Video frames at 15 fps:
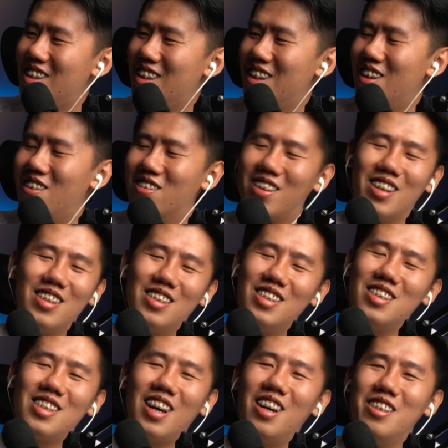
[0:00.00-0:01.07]
Okay,
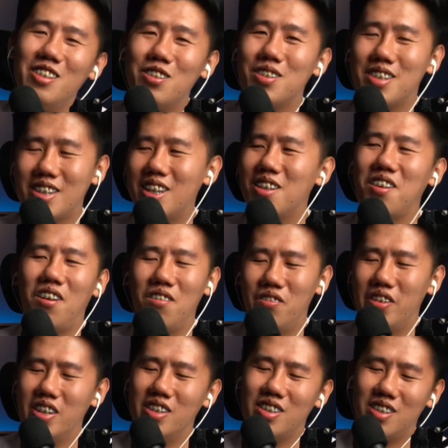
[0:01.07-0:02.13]
I need to state the
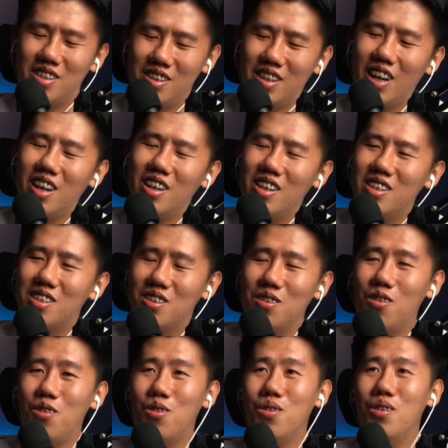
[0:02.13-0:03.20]
obvious. There is
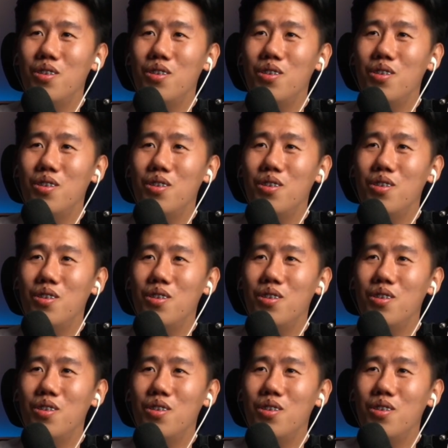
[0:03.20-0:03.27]
no